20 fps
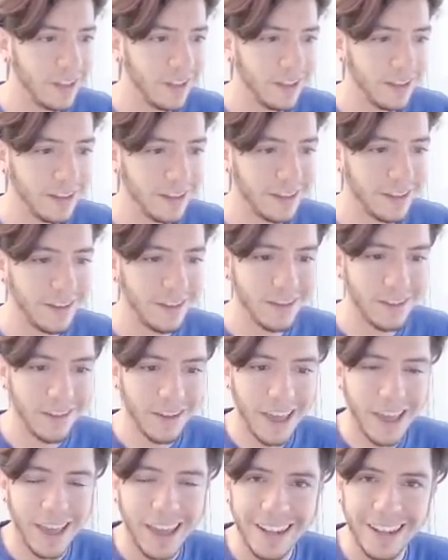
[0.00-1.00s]
uh, you,
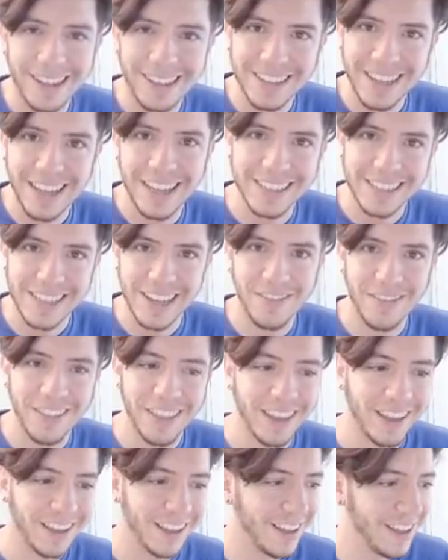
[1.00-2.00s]
you can get exact same
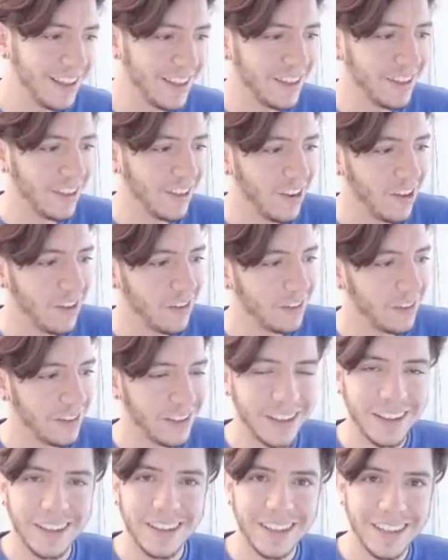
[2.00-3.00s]
thing. You know,
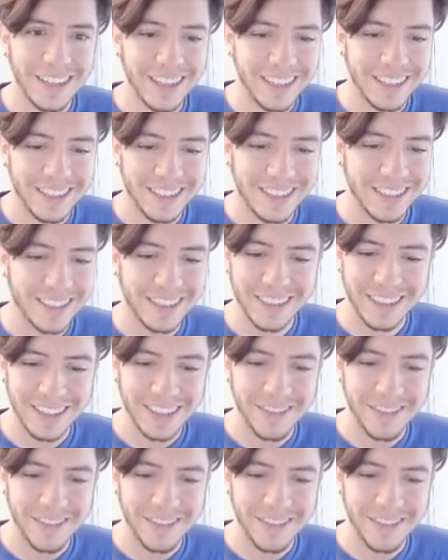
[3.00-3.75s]
it's